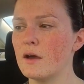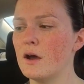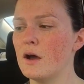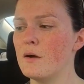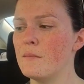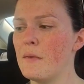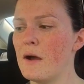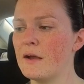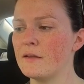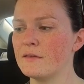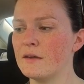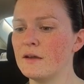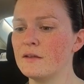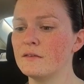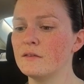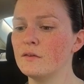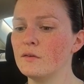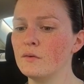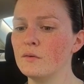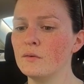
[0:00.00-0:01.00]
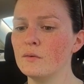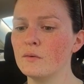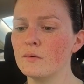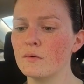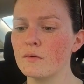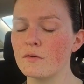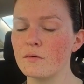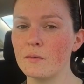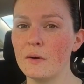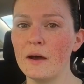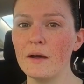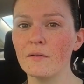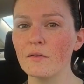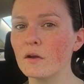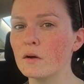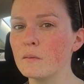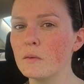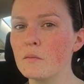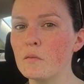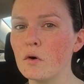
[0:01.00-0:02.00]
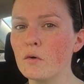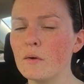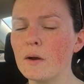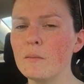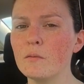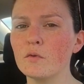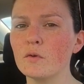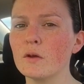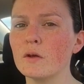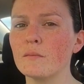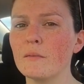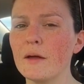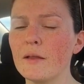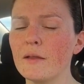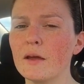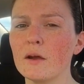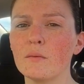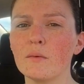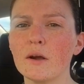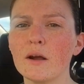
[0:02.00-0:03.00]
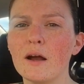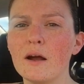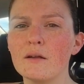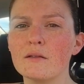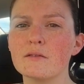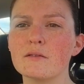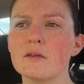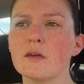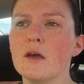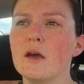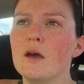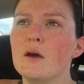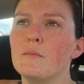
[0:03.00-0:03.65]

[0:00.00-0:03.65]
I tend to sweat a little bit more when I'm doing my leg workouts